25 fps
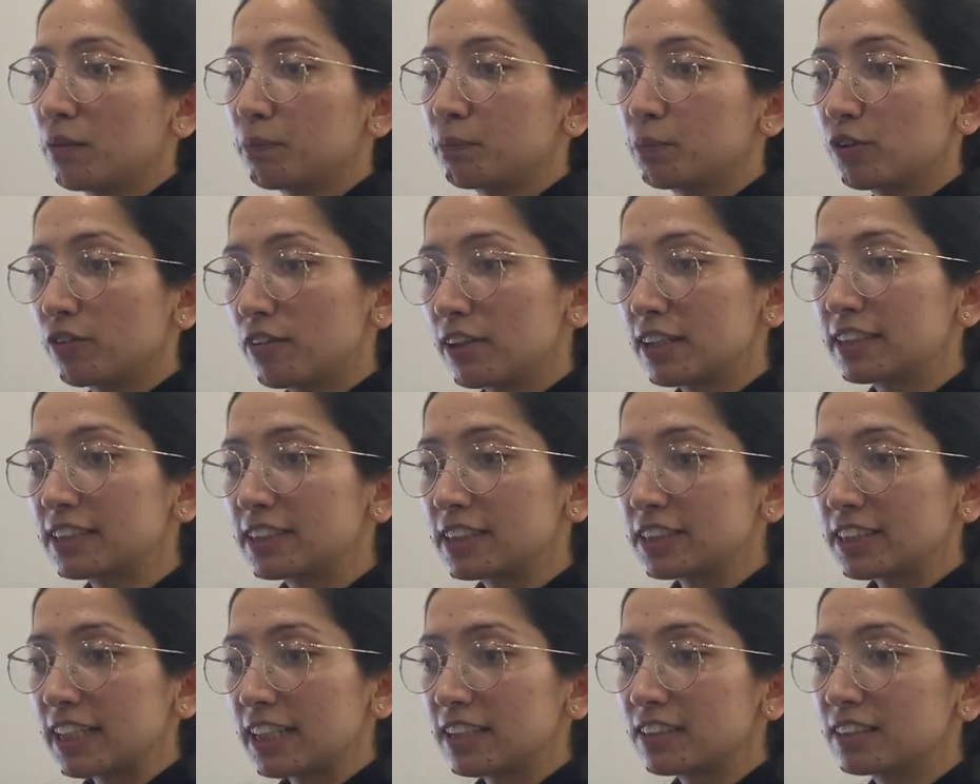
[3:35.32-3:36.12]
provides
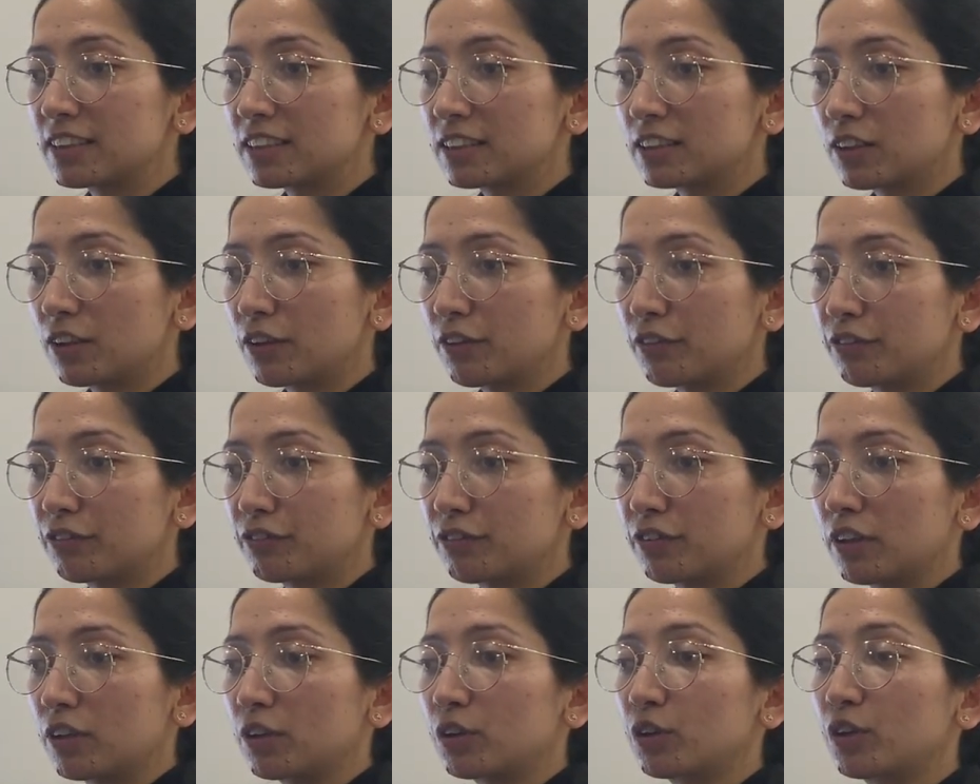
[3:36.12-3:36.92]
the chances
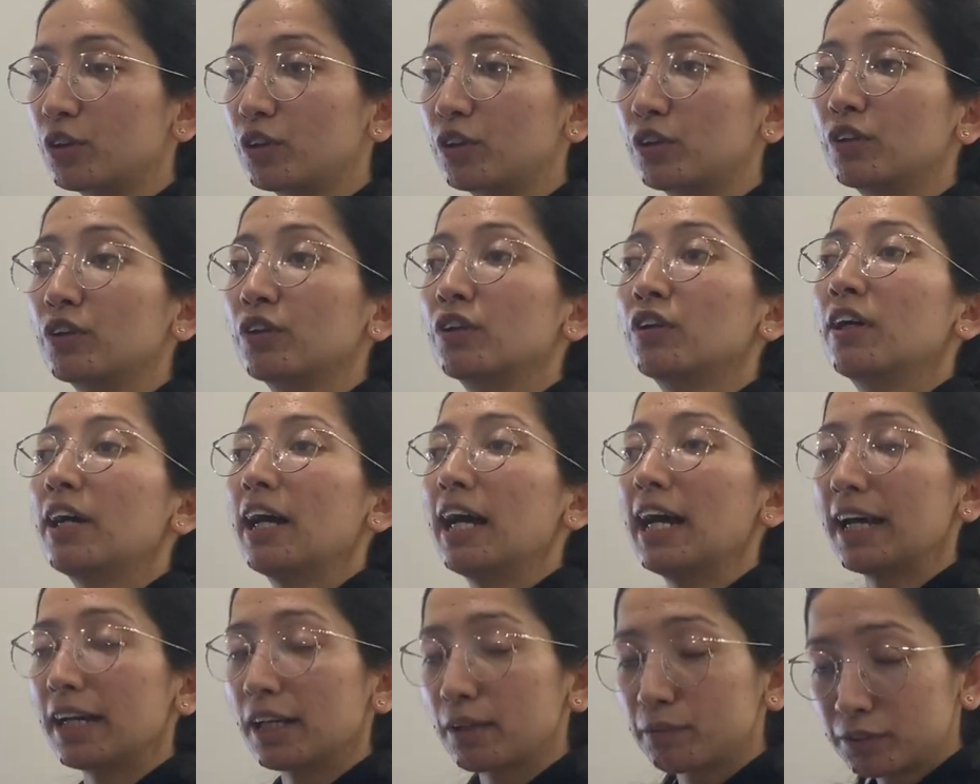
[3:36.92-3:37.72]
of
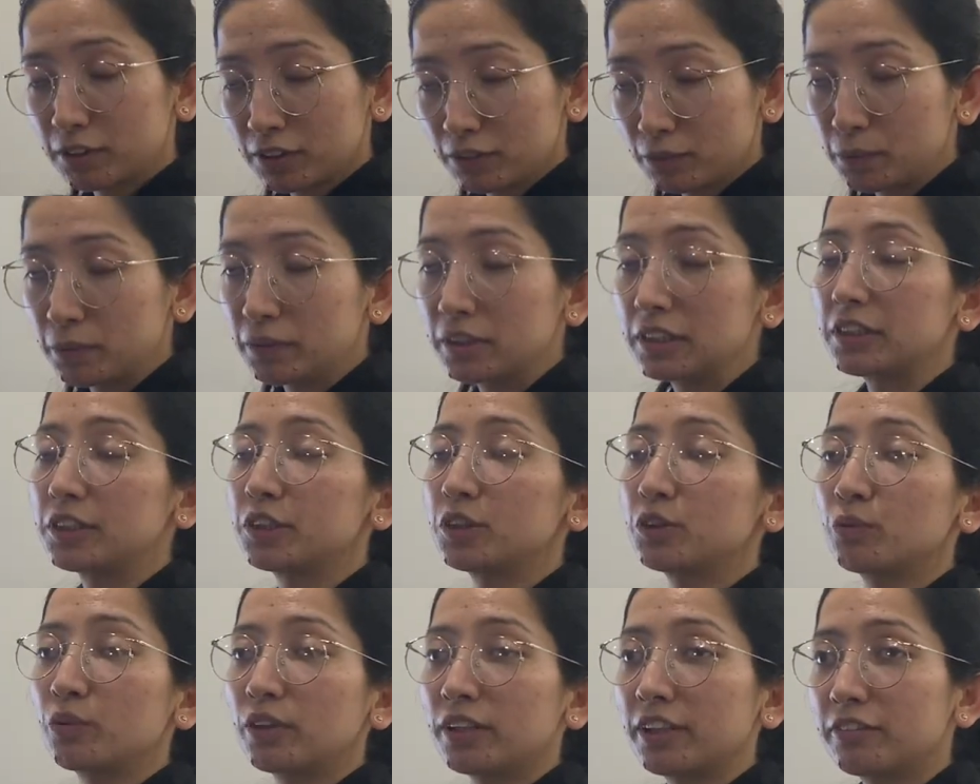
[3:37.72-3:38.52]

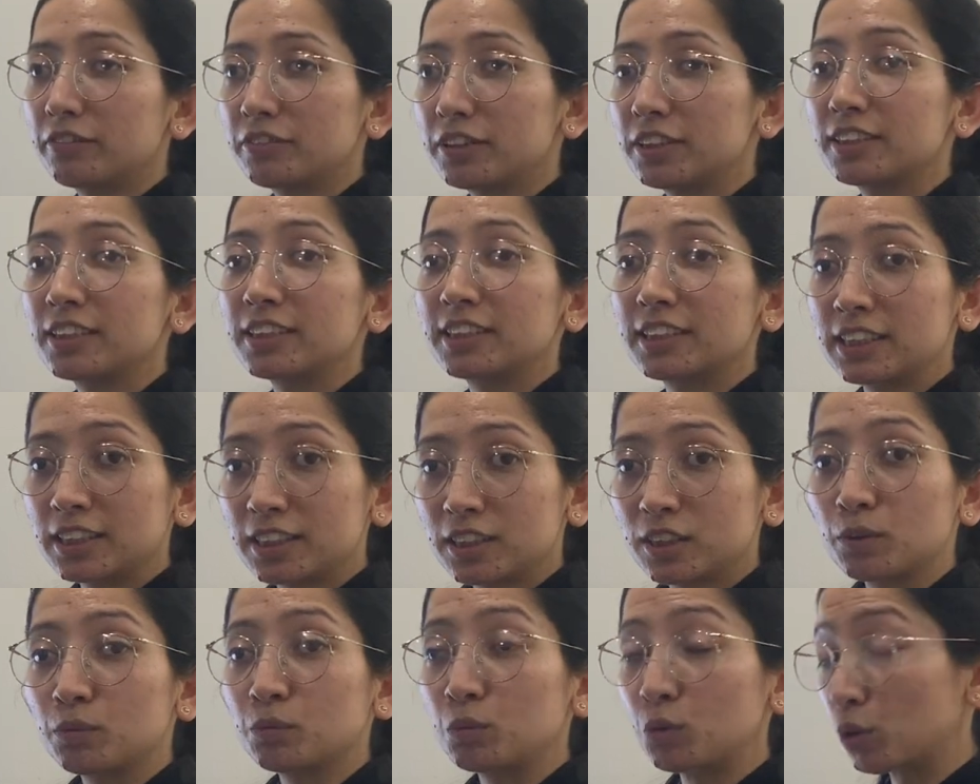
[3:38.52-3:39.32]
adaptability whenever the
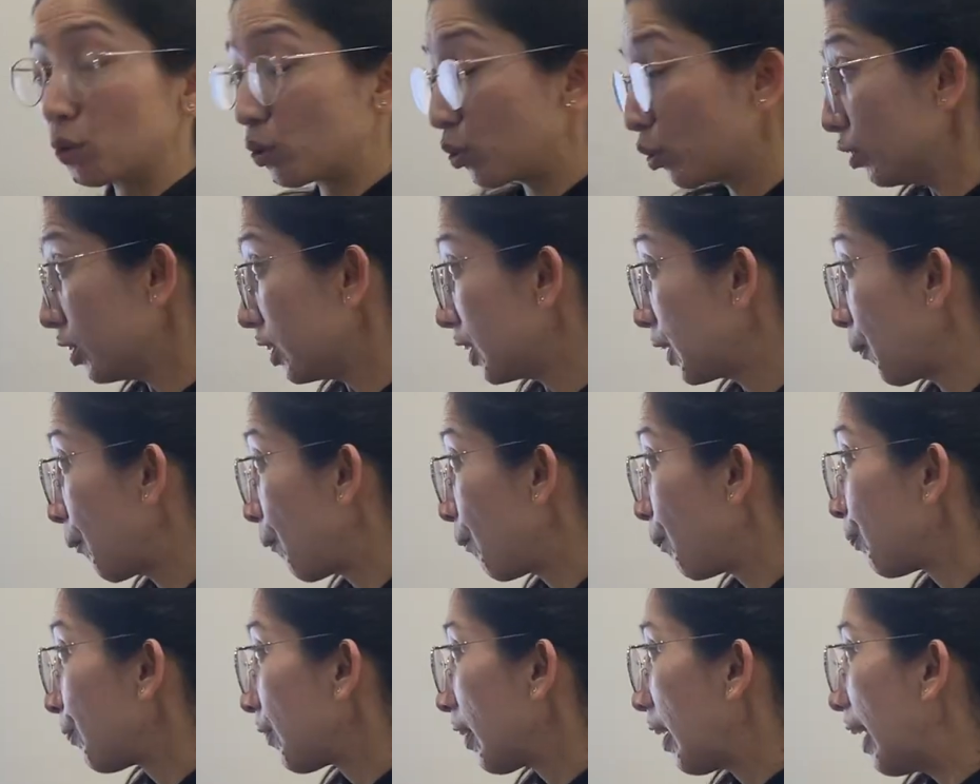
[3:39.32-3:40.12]
system grows.
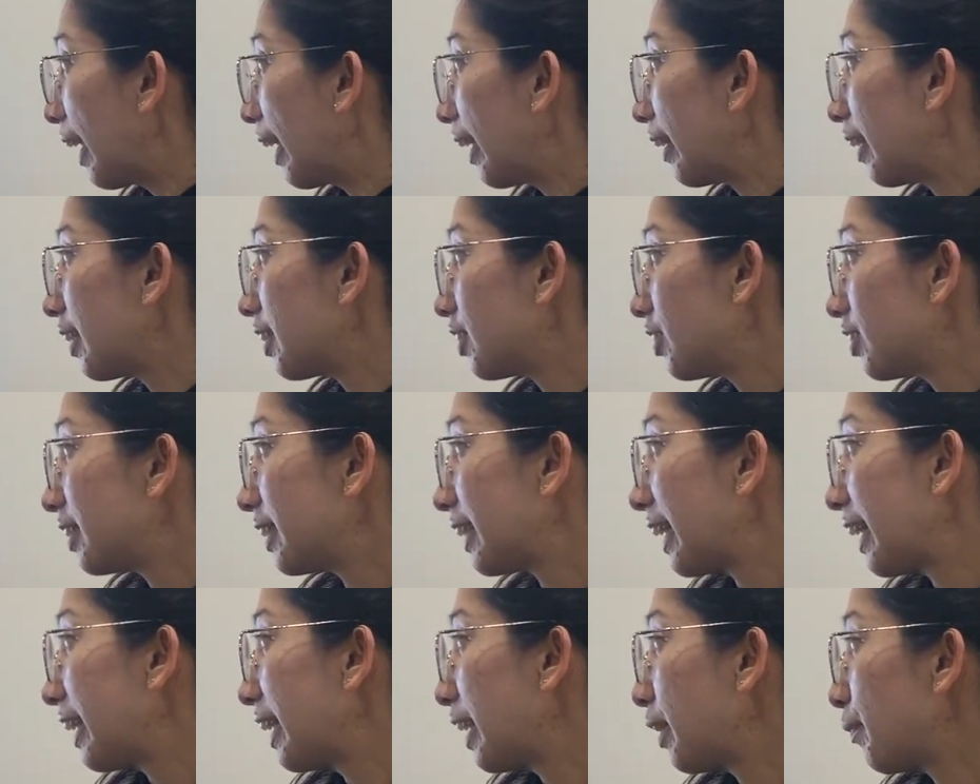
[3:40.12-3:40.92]
And
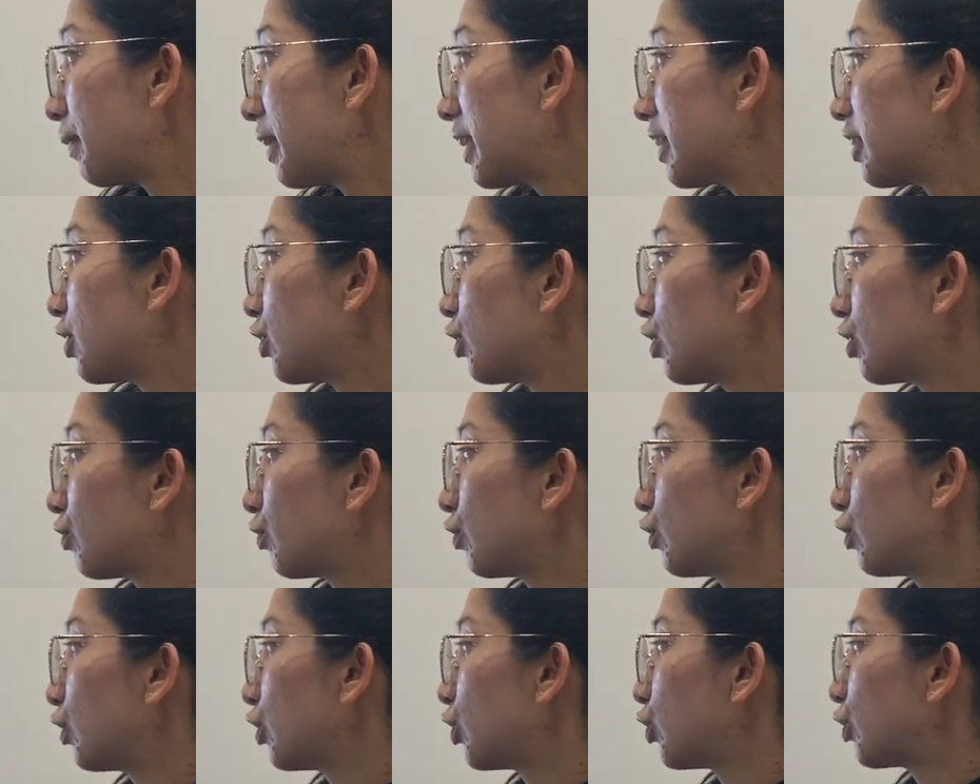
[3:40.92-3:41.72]
addressing and naming is
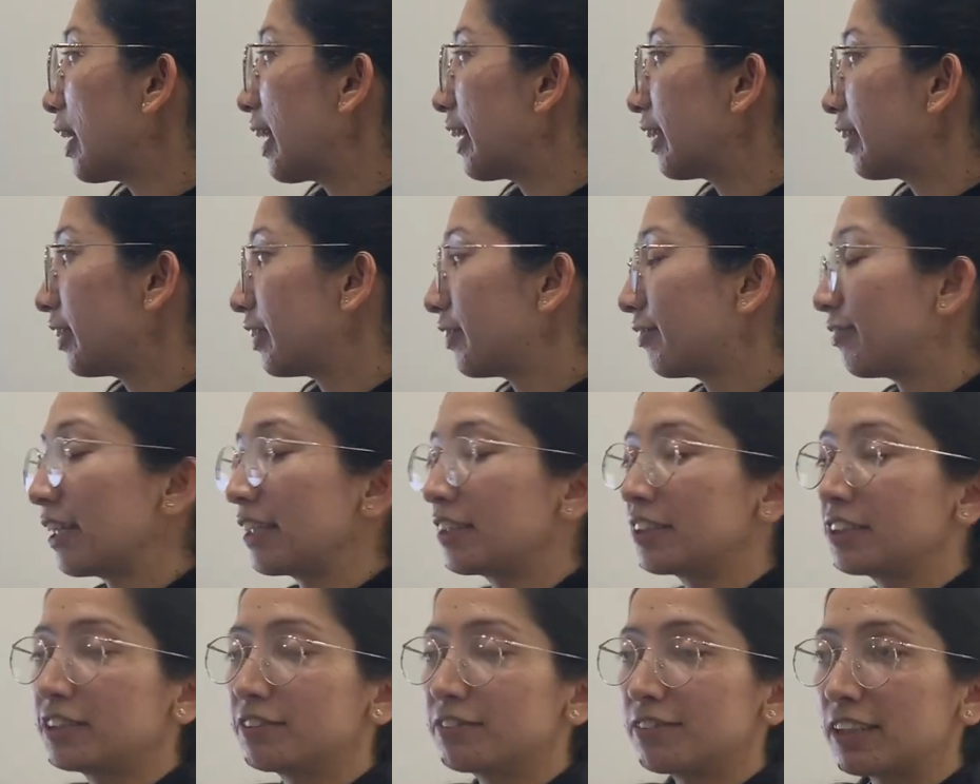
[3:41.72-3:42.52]
useful to identify
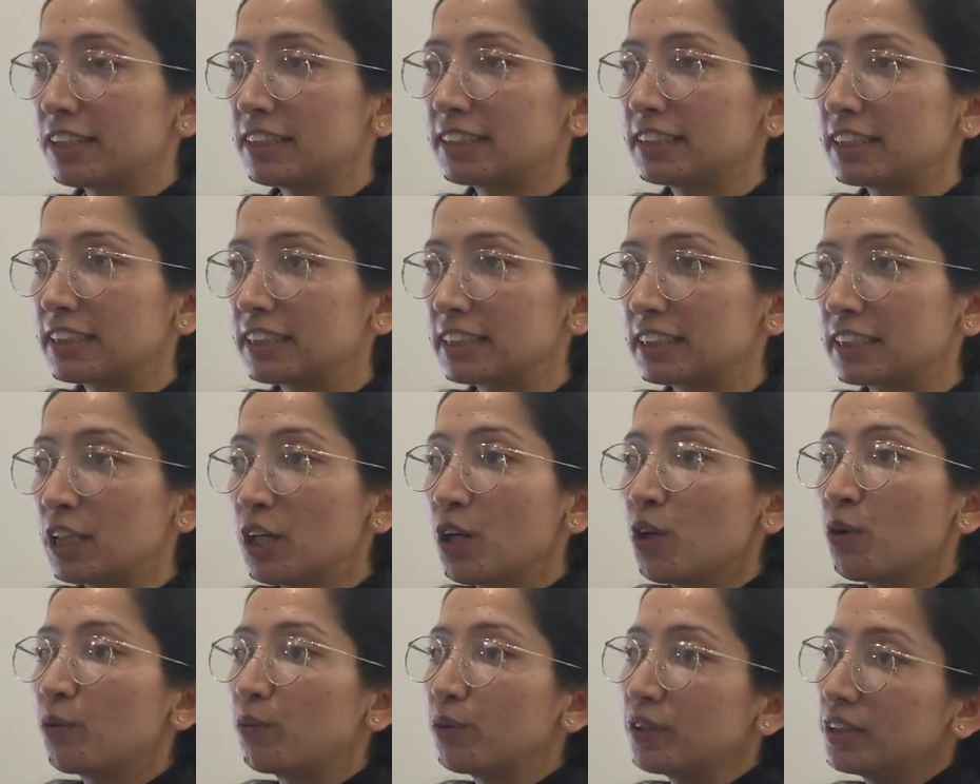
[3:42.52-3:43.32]
the devices
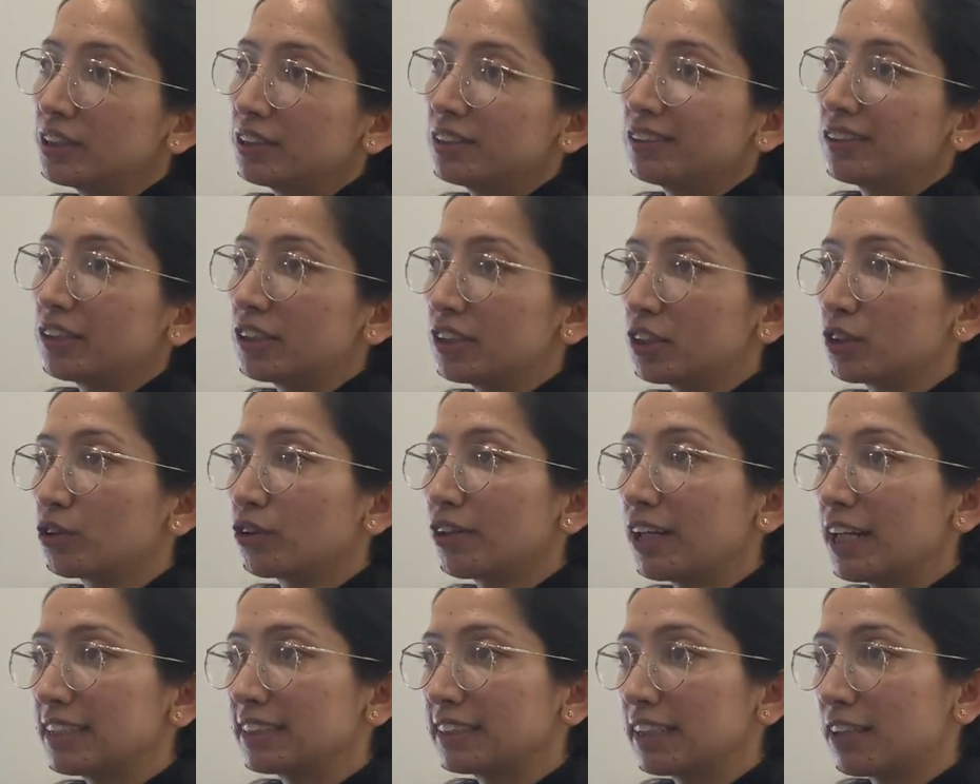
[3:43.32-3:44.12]
within the
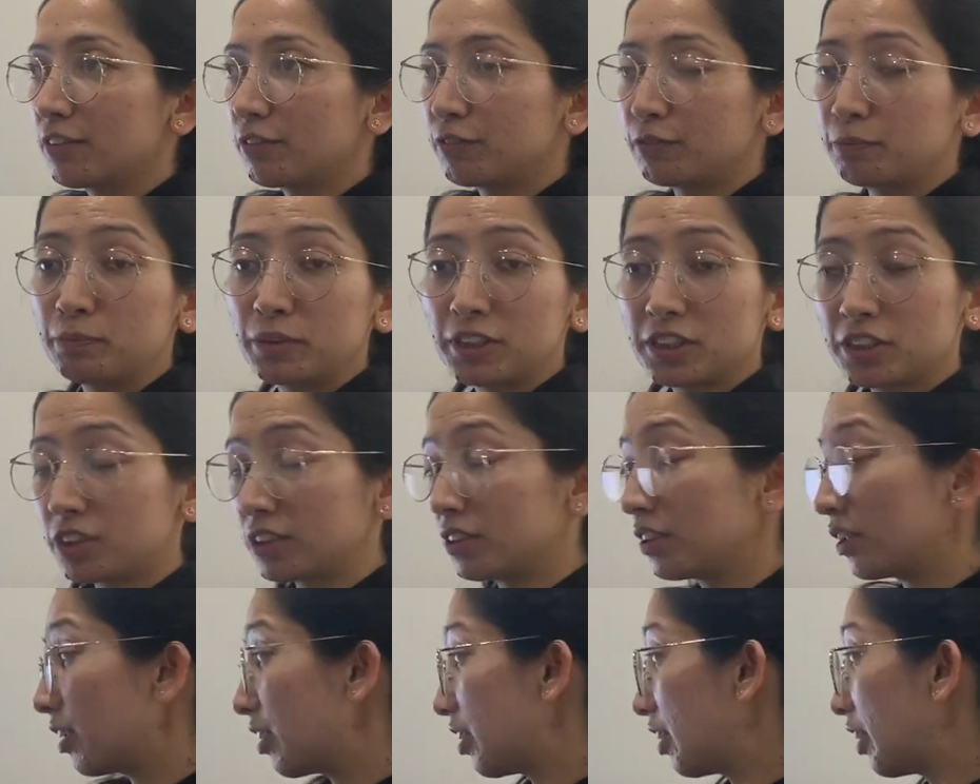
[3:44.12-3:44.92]
network, as I have
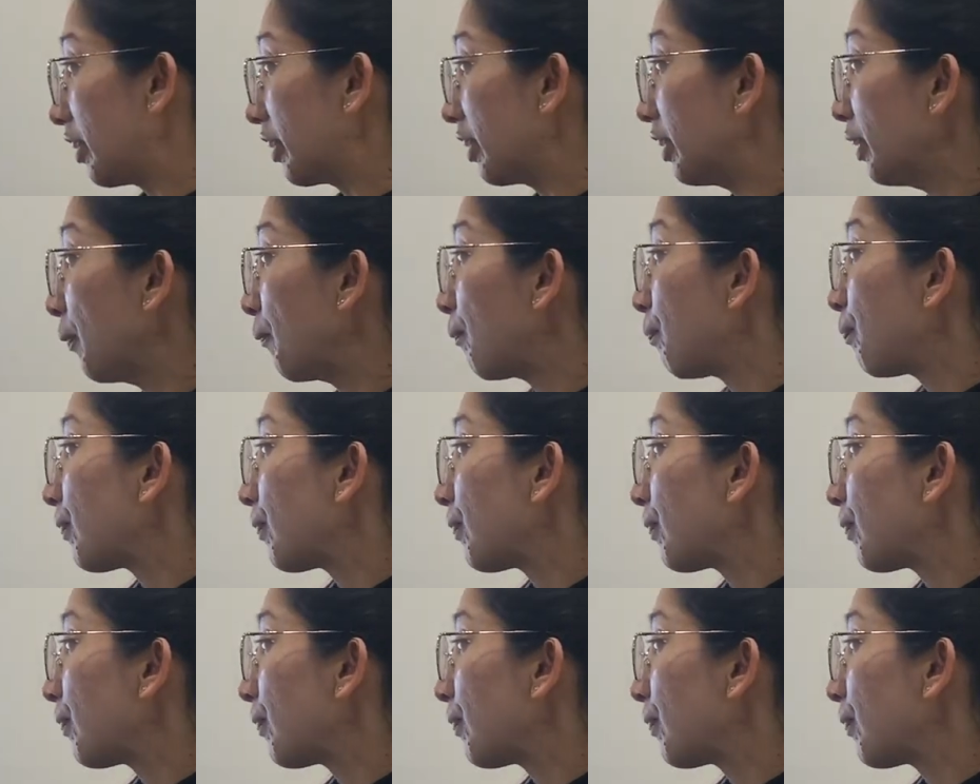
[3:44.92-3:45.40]
mentioned earlier.